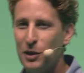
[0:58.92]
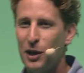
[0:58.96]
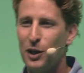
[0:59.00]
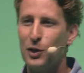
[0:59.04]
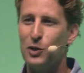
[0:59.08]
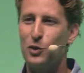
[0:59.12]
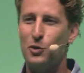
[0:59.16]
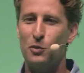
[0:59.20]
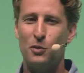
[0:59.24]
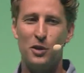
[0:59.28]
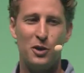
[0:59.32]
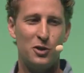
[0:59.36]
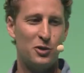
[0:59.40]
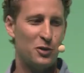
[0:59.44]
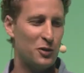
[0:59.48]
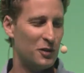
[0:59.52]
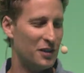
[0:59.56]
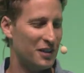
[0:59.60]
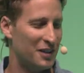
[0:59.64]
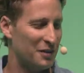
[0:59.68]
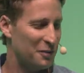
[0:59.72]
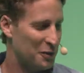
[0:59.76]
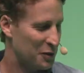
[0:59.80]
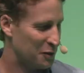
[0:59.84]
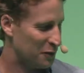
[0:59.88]
like to measure
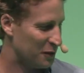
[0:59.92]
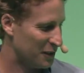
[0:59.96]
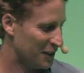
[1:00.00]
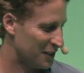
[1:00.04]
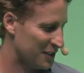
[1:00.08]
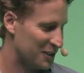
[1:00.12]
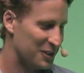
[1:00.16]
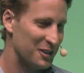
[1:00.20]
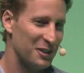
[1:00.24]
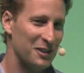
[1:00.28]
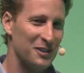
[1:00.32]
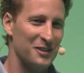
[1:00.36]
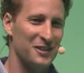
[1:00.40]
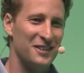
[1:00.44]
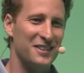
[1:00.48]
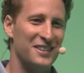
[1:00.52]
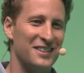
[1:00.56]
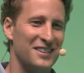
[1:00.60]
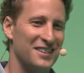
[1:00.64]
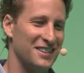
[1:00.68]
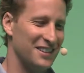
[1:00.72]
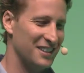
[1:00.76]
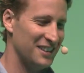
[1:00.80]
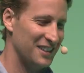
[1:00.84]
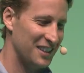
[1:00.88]
everything, so
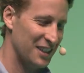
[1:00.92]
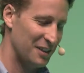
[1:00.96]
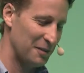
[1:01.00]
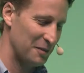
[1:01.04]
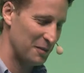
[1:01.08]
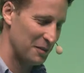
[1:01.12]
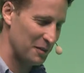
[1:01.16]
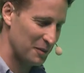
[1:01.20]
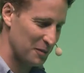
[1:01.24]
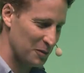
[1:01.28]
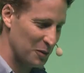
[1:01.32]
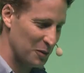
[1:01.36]
I'm